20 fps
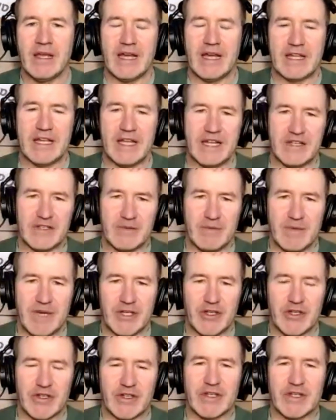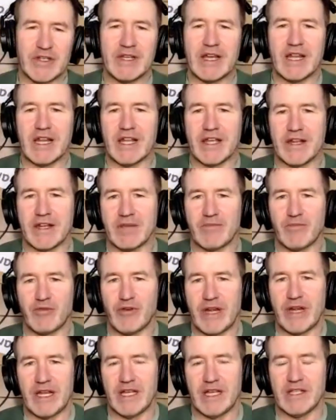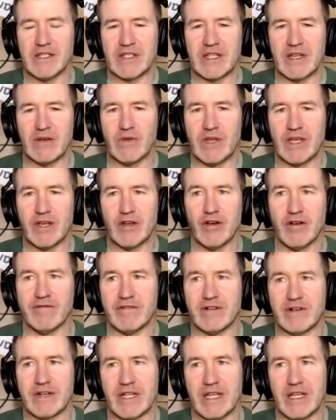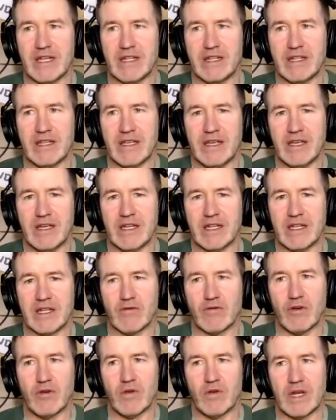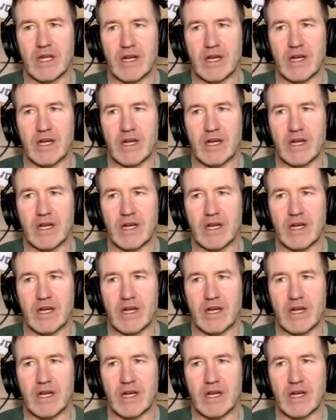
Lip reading: And then, as I mentioned, a lot of the perennials that we covered in the grow